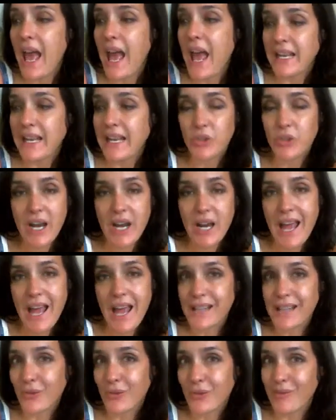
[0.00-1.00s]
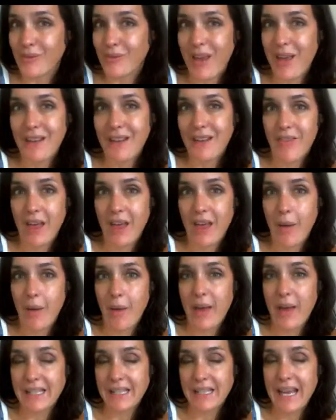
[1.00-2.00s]
and I try to answer as many of
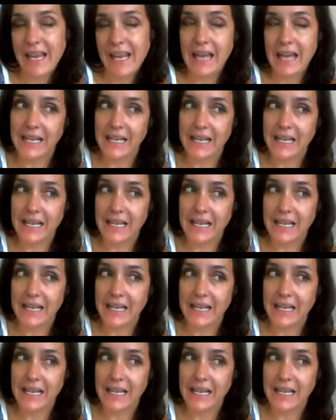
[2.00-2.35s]
them as I can.